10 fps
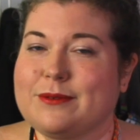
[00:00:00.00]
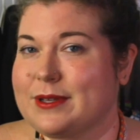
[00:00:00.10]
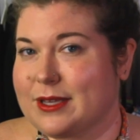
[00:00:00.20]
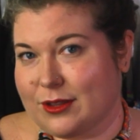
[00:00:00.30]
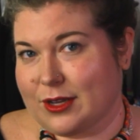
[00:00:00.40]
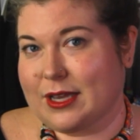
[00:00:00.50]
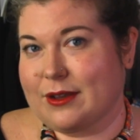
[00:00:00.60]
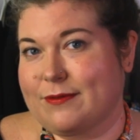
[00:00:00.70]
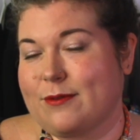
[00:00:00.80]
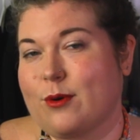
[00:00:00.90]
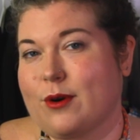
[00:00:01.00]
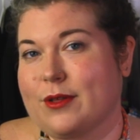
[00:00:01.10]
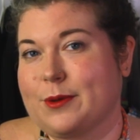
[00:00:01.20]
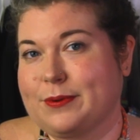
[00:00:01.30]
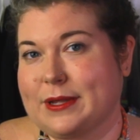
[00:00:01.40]
really looking for
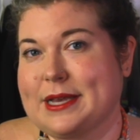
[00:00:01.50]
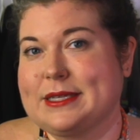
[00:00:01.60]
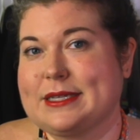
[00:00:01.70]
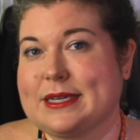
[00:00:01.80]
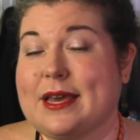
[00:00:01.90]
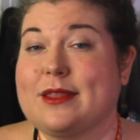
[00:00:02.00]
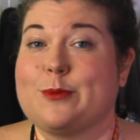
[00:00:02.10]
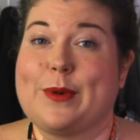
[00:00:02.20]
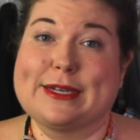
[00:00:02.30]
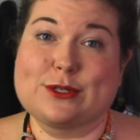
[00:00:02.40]
the place to get the best